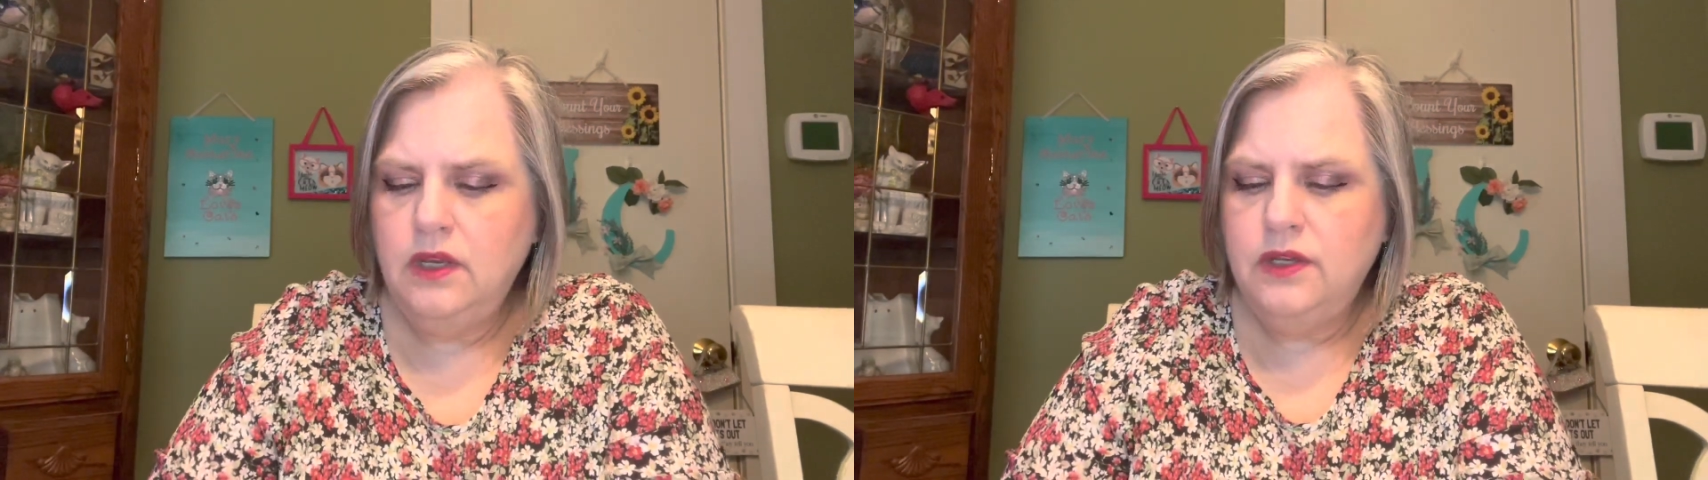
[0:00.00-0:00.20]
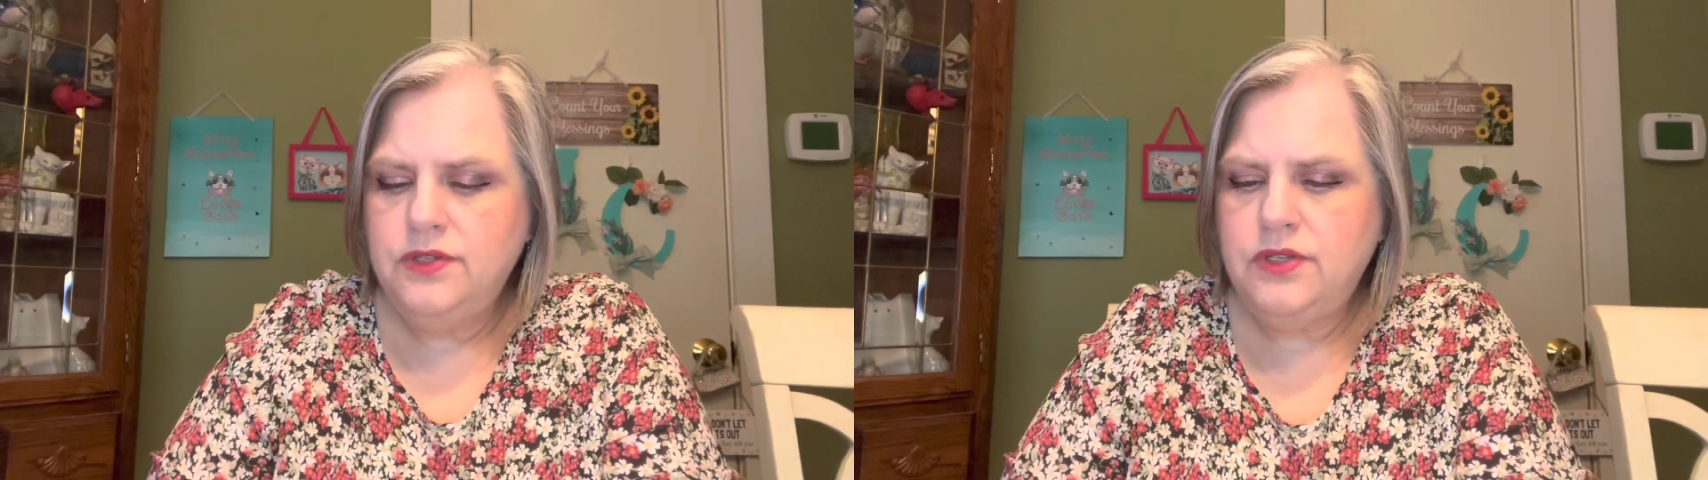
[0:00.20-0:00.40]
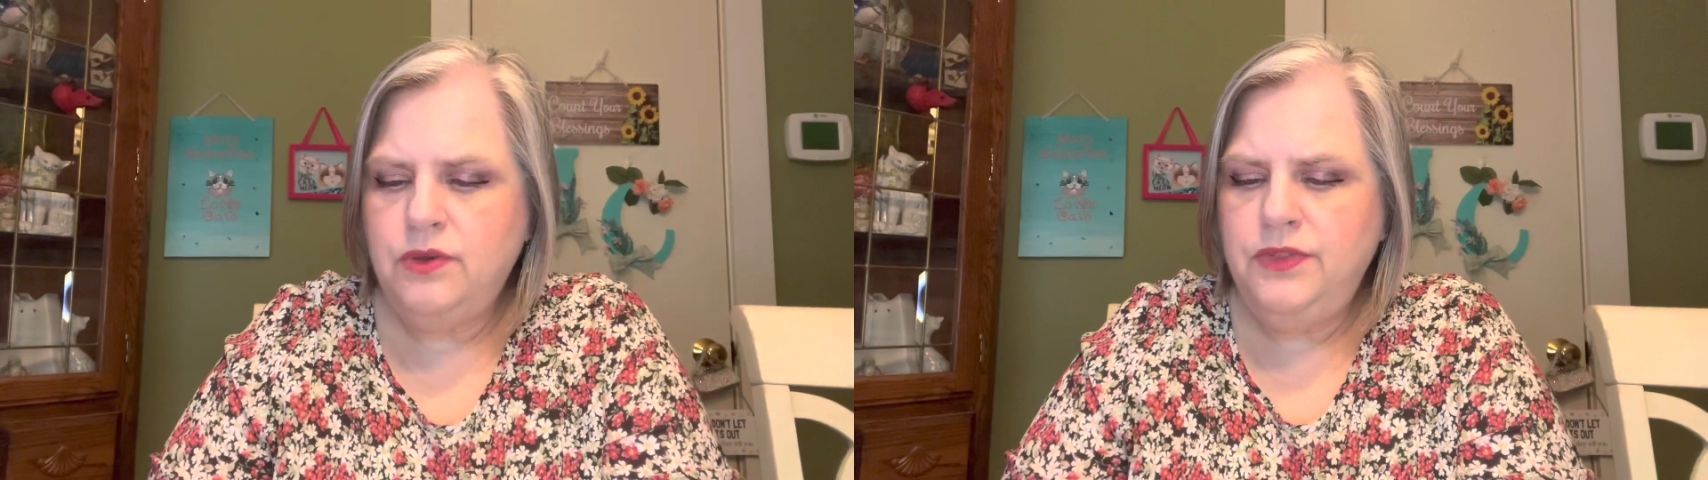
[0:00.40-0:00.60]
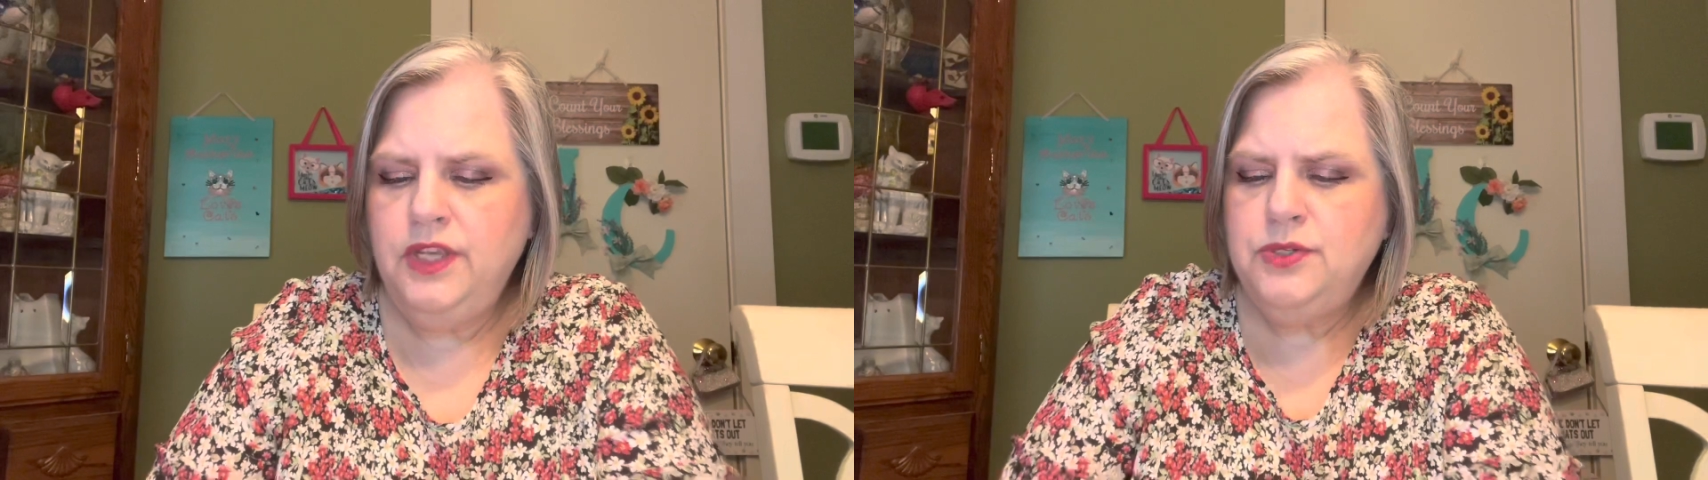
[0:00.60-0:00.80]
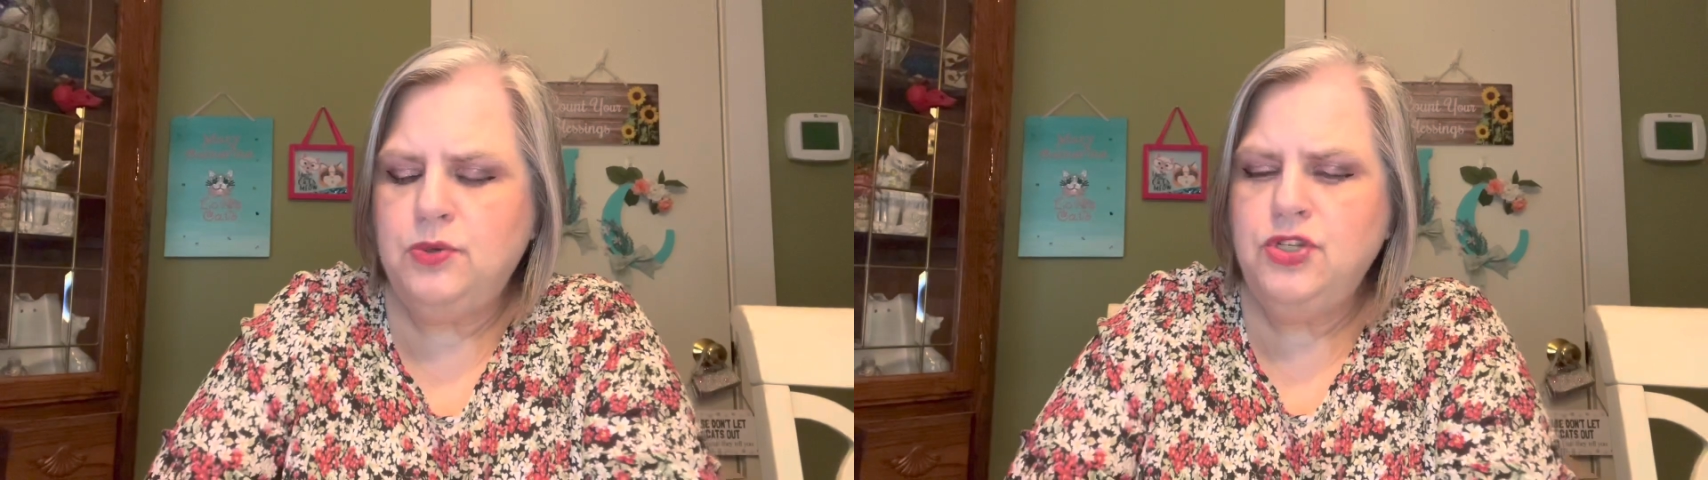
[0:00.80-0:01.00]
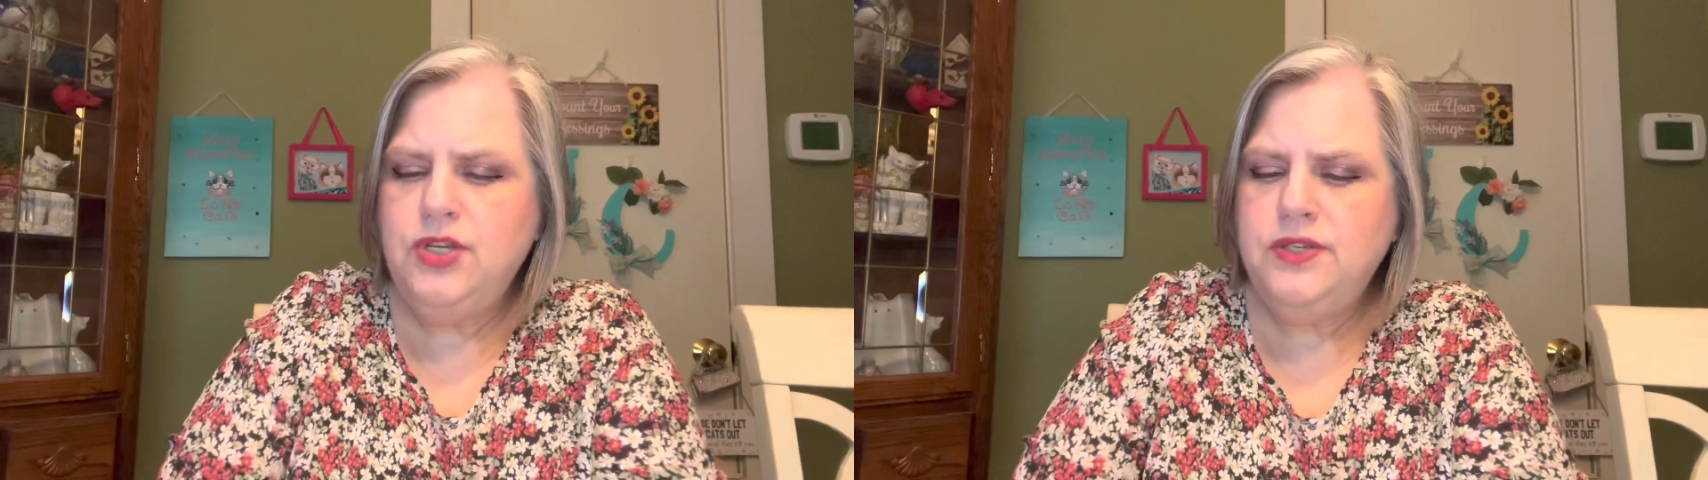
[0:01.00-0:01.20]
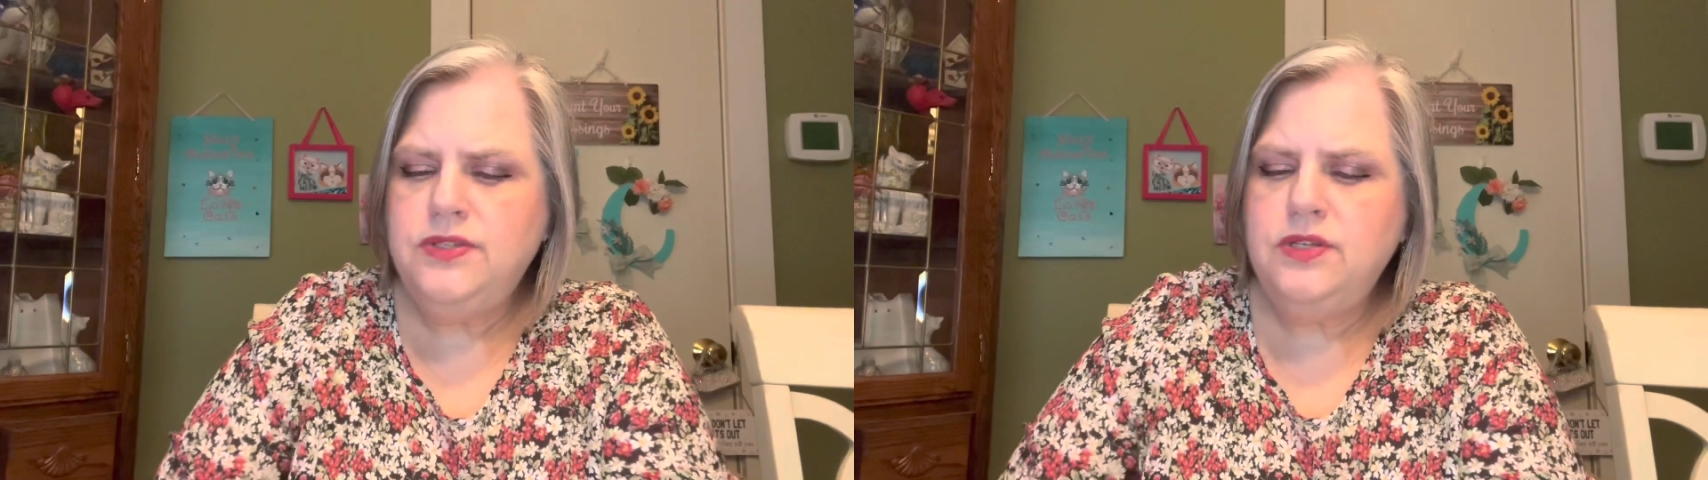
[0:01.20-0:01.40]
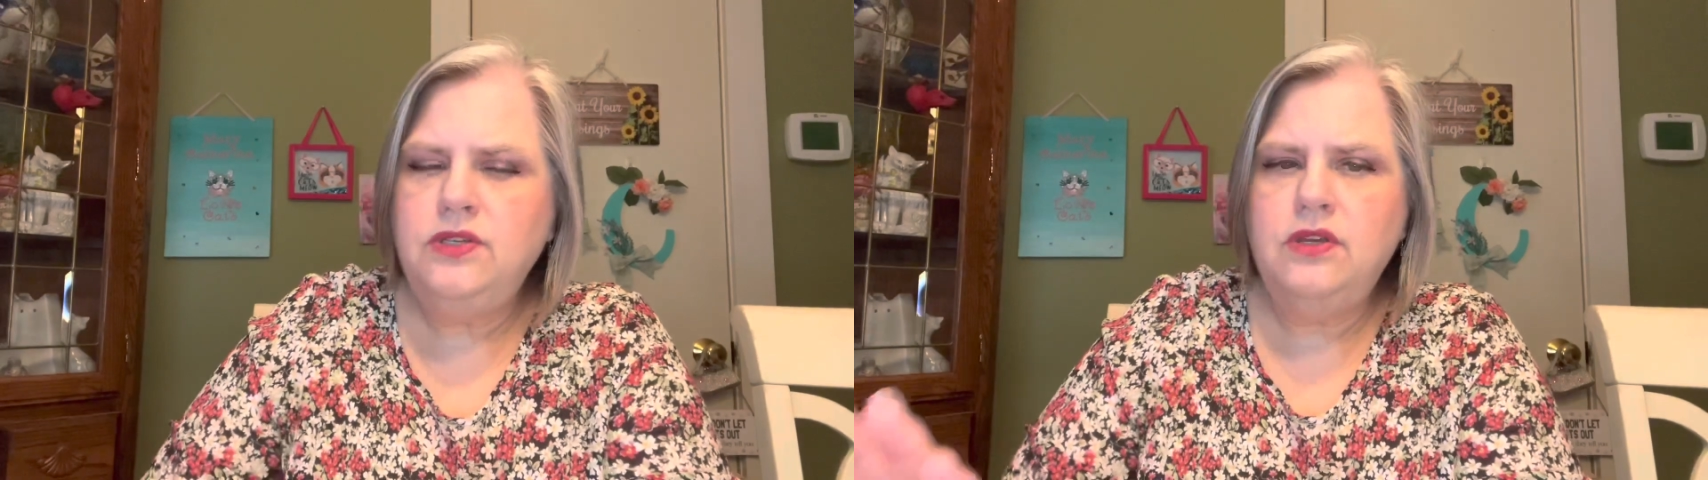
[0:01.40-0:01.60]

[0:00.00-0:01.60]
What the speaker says: So these were just,